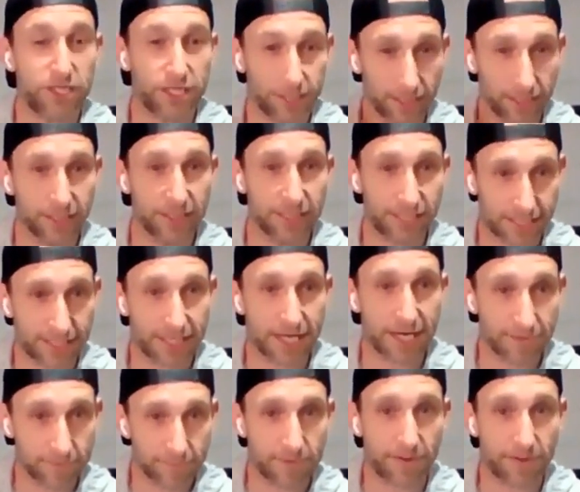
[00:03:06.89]
She literally
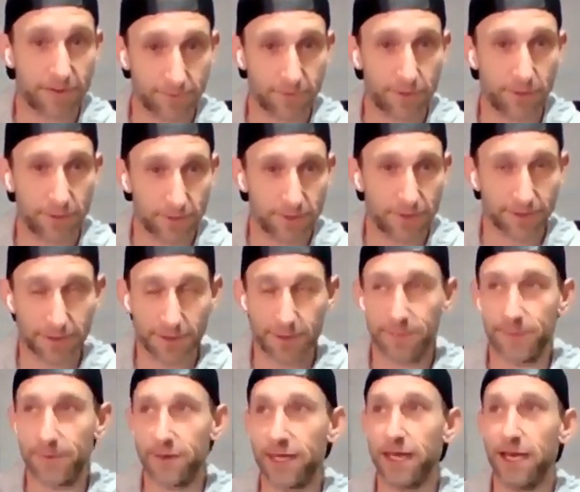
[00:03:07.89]
saved me from going to another
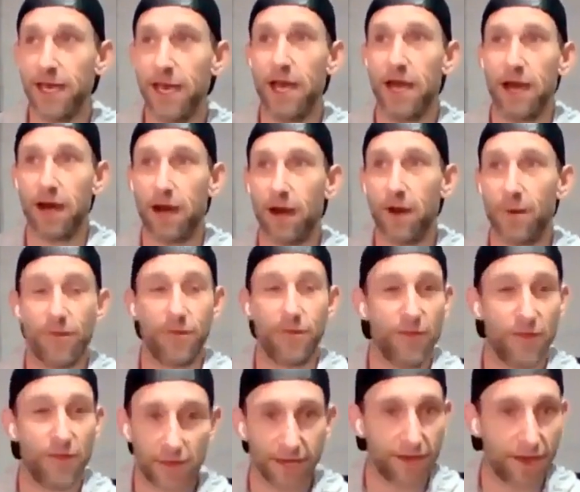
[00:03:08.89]
company.
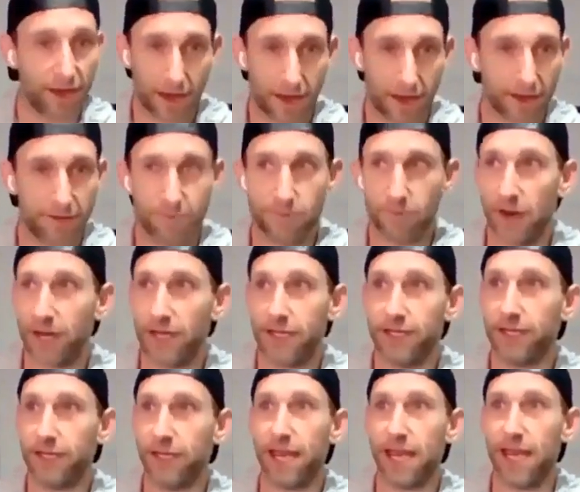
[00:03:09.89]
Thank God.
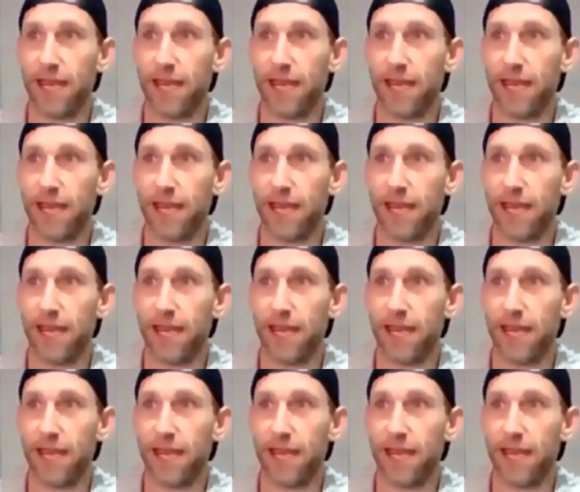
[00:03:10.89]
Right.